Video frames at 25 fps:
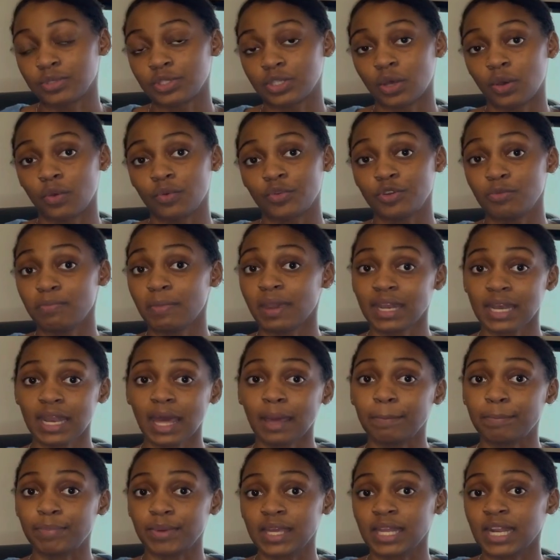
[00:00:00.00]
So you may
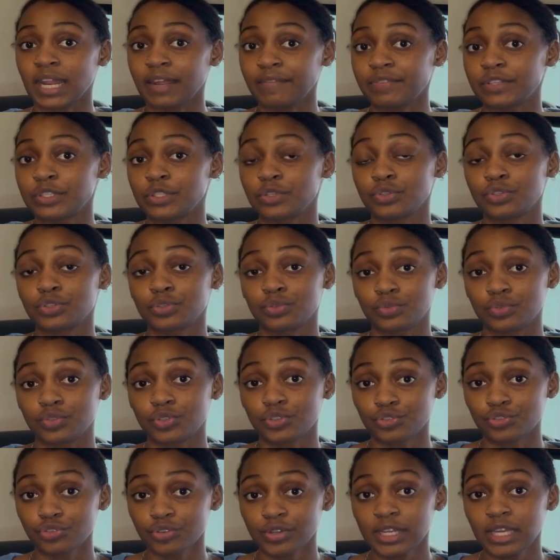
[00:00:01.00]
not be able to
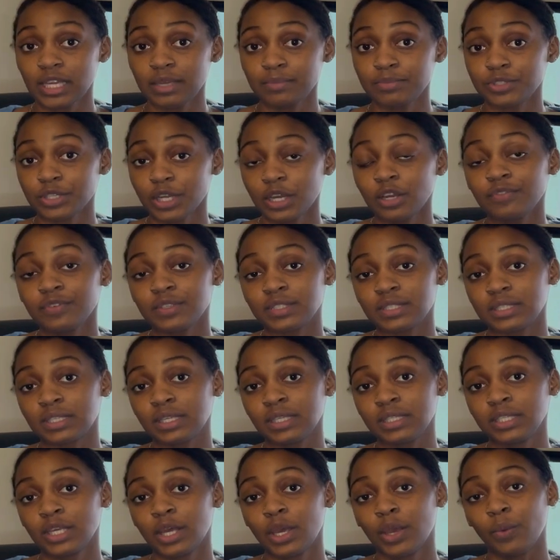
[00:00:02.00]
stream
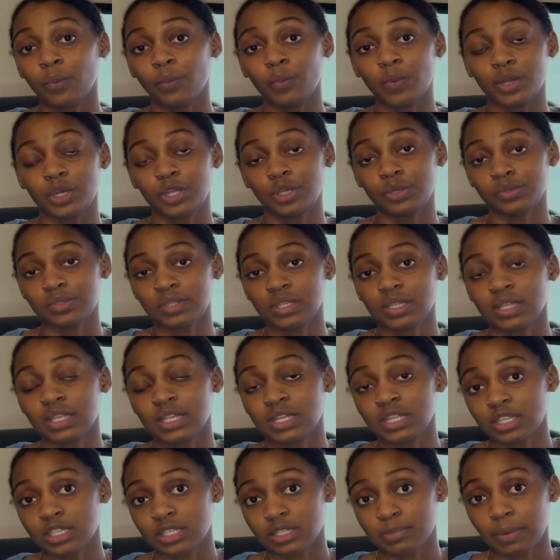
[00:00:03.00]
services when using the
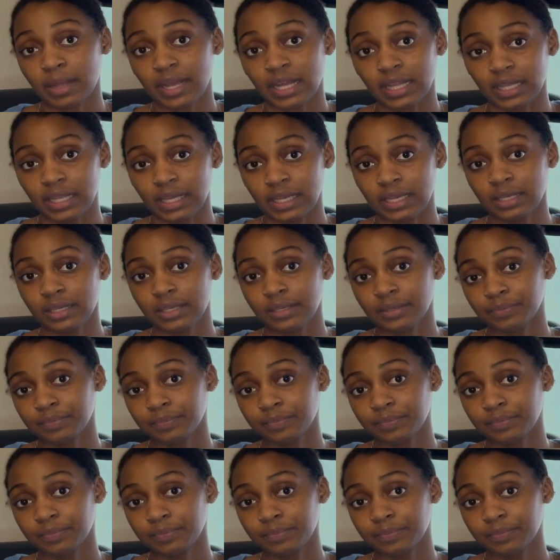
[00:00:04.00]
Displaylink.